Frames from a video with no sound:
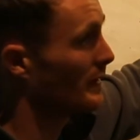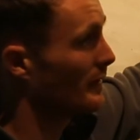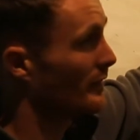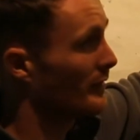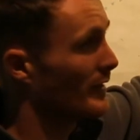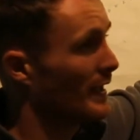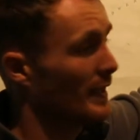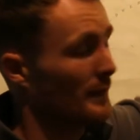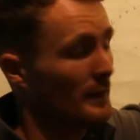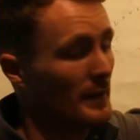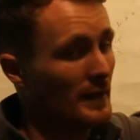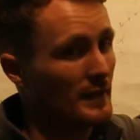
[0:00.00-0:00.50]
the
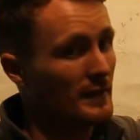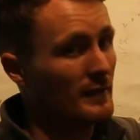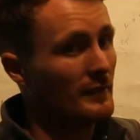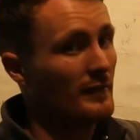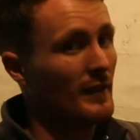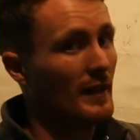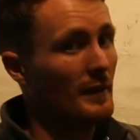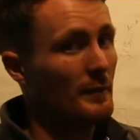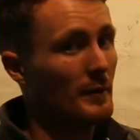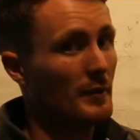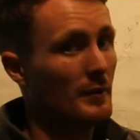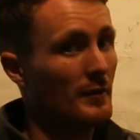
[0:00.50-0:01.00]
famine as a
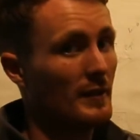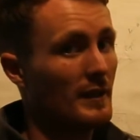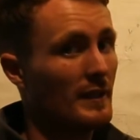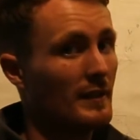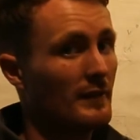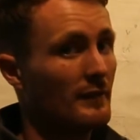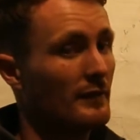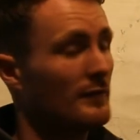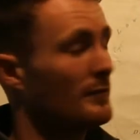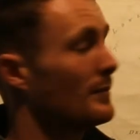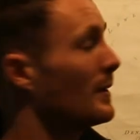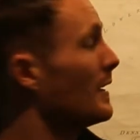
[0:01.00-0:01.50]
famine
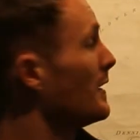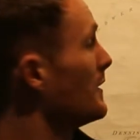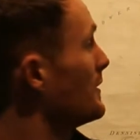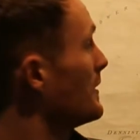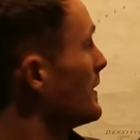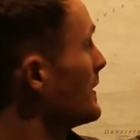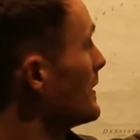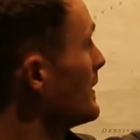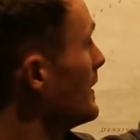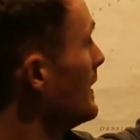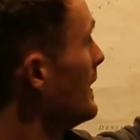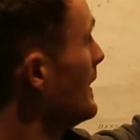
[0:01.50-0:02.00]
relief
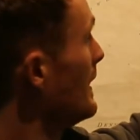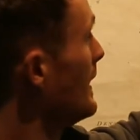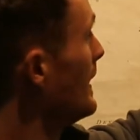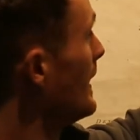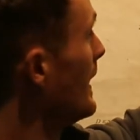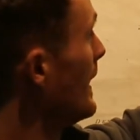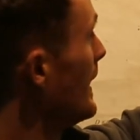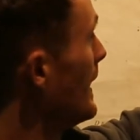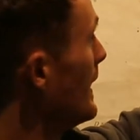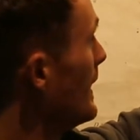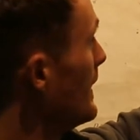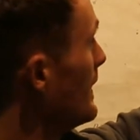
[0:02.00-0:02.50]
project,
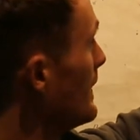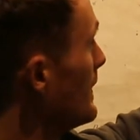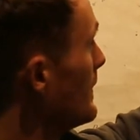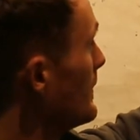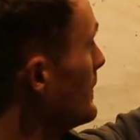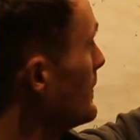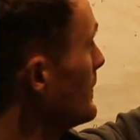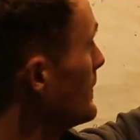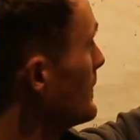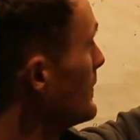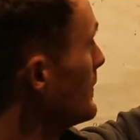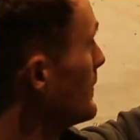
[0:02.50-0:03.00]
and
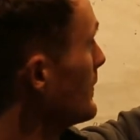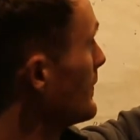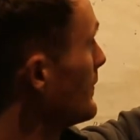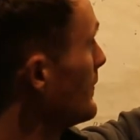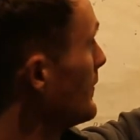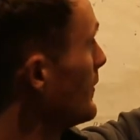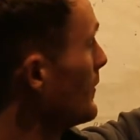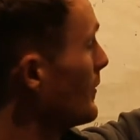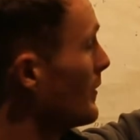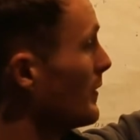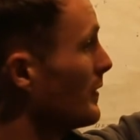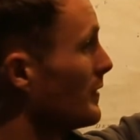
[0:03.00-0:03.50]
it took
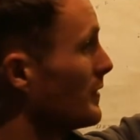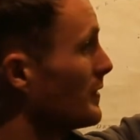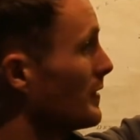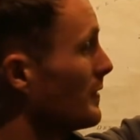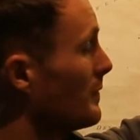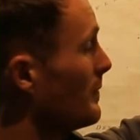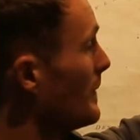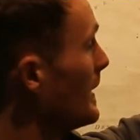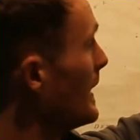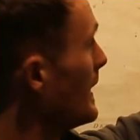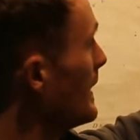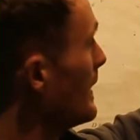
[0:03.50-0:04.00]

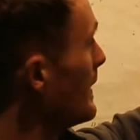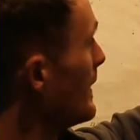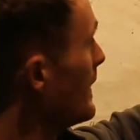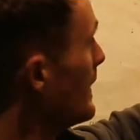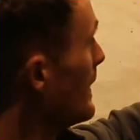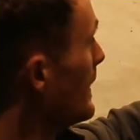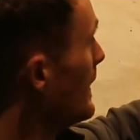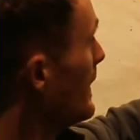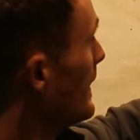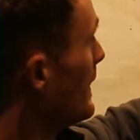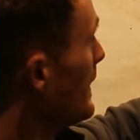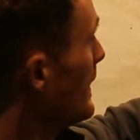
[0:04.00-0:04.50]
400 men
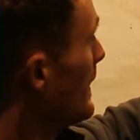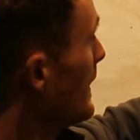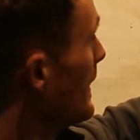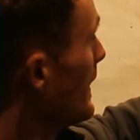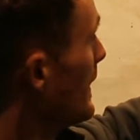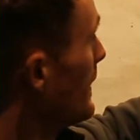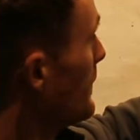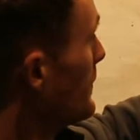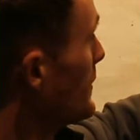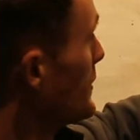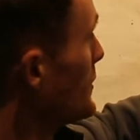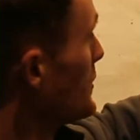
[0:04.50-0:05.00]

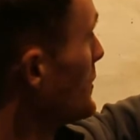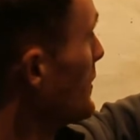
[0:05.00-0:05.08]
with